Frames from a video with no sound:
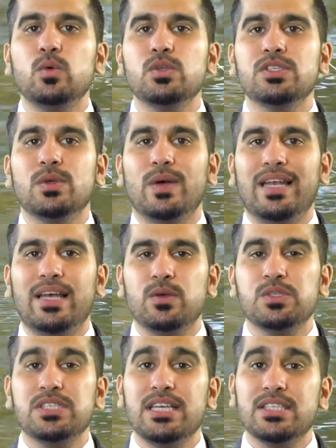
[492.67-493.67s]
also
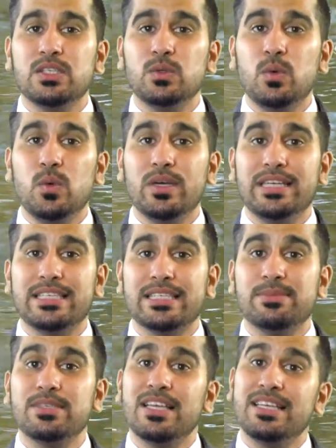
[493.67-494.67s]
allows certain
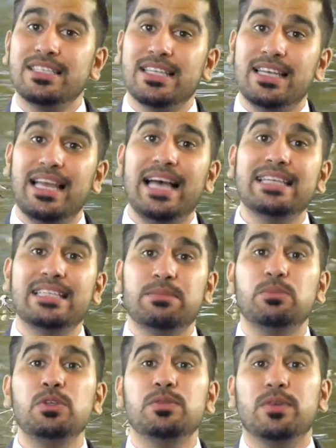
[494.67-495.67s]
organisms to land and
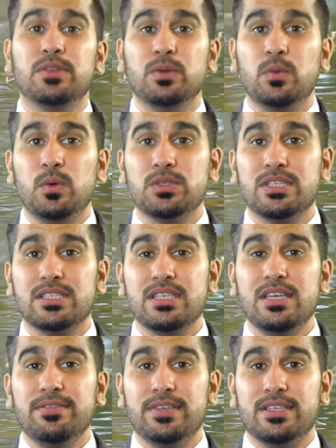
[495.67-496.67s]
move on the water
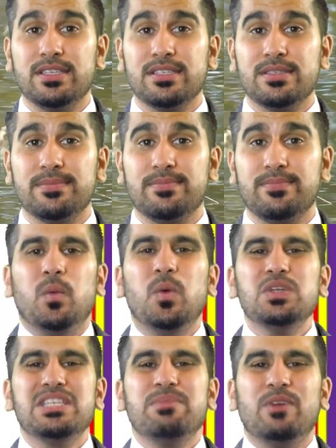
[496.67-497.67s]
surface.
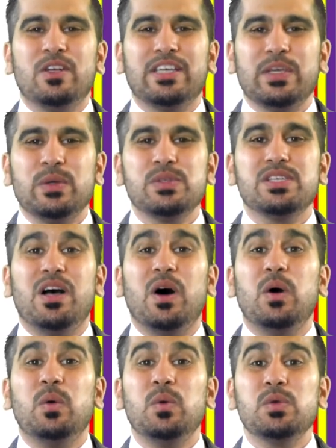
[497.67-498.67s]
Water molecules are
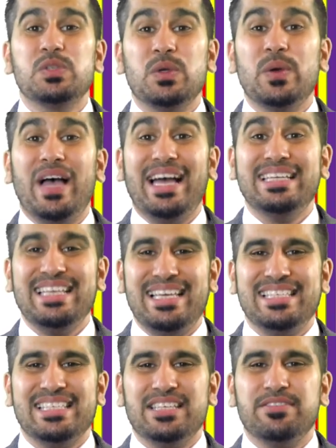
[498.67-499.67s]
also
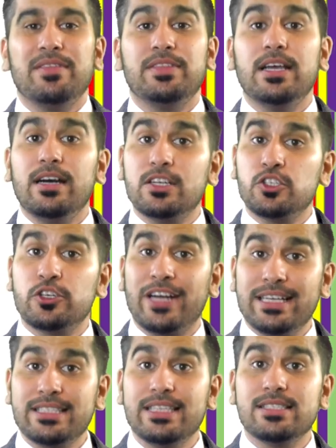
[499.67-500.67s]
adhesive. They are
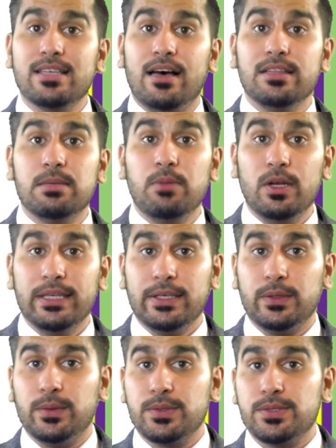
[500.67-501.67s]
attracted to other
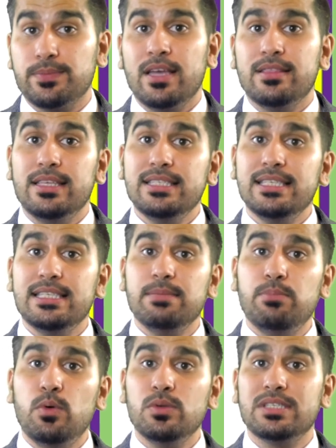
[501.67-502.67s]
molecules. This is
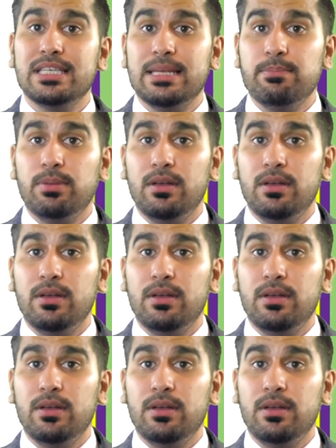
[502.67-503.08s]
important in